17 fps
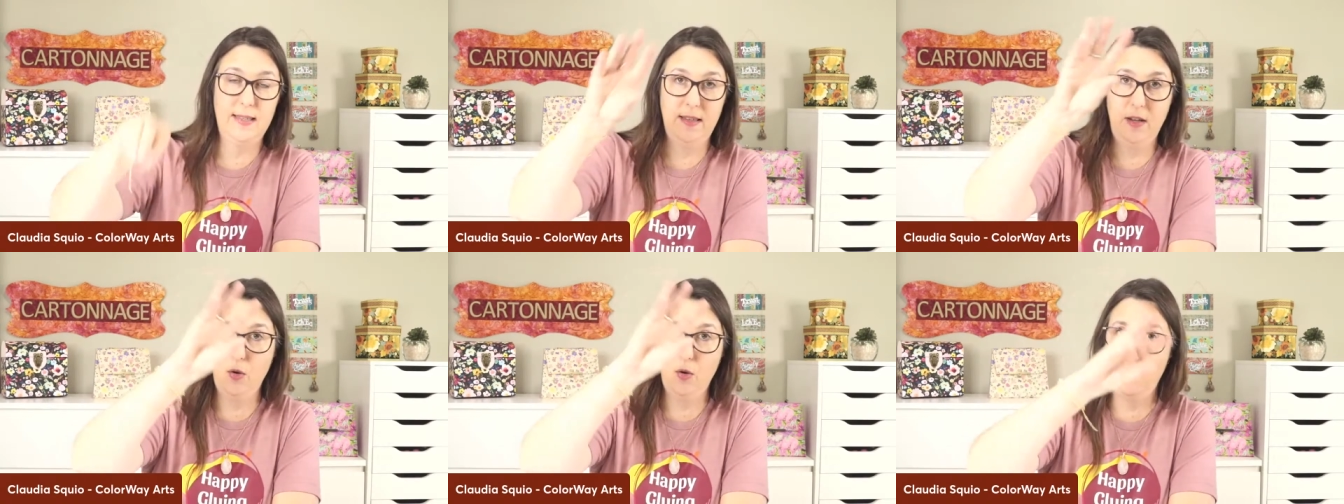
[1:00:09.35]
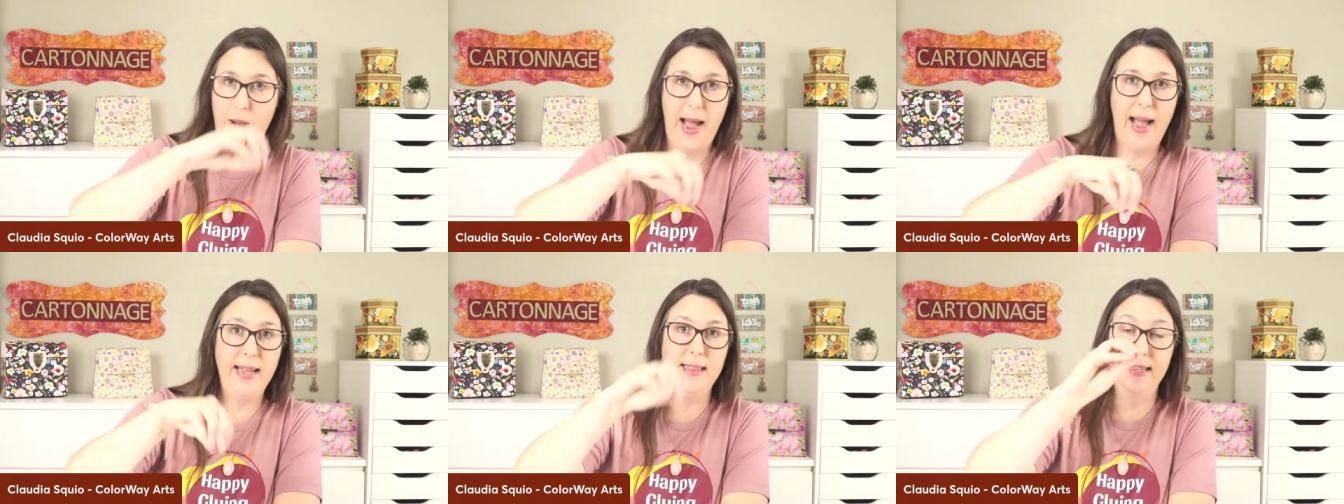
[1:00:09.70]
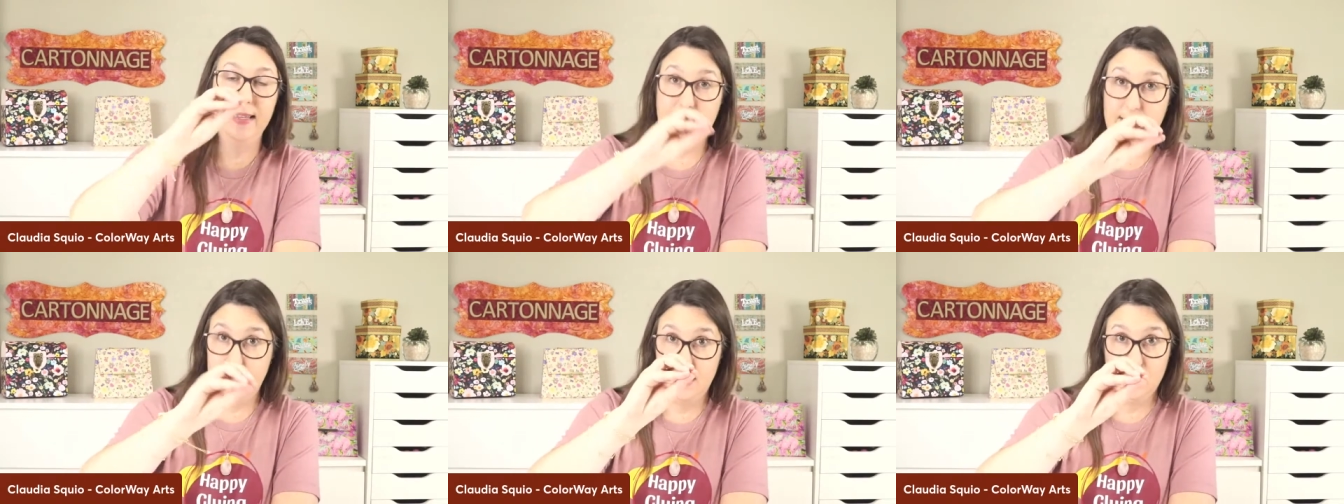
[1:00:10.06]
you buy the
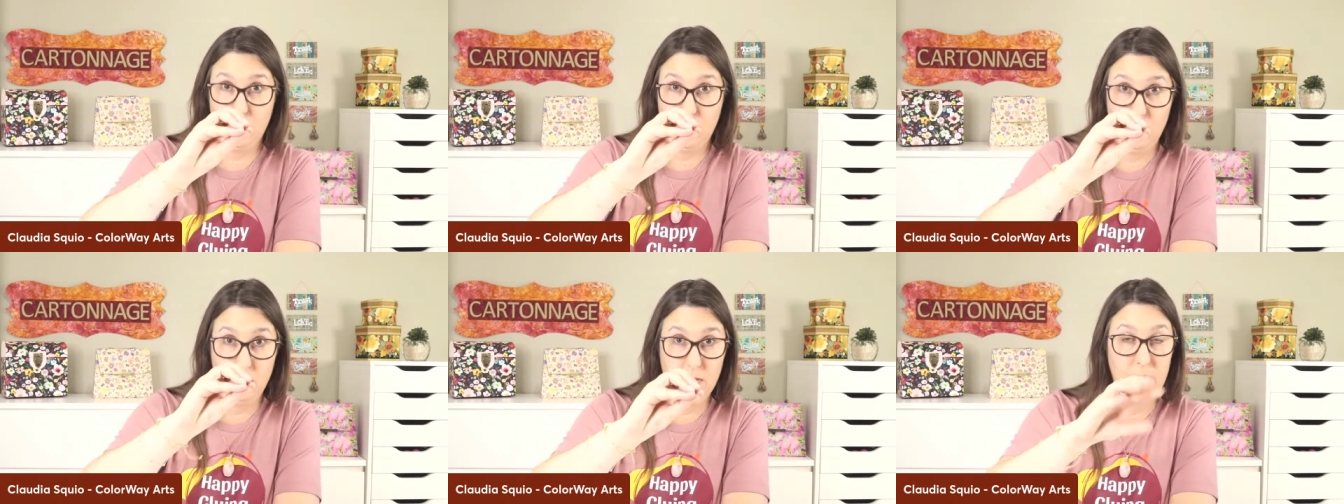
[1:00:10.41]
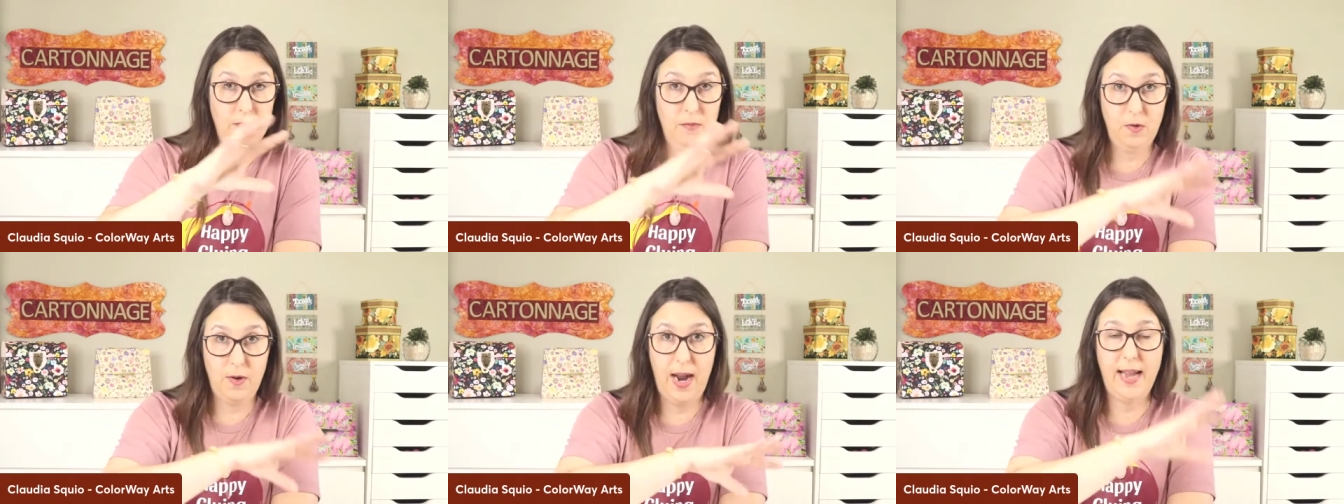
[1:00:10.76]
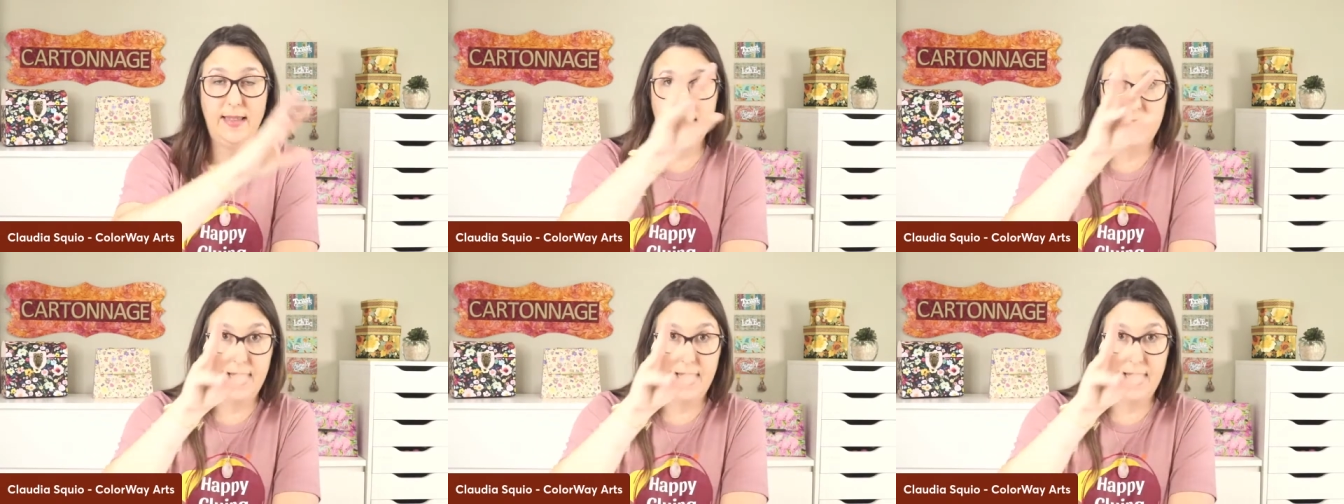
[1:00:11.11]
circle, right?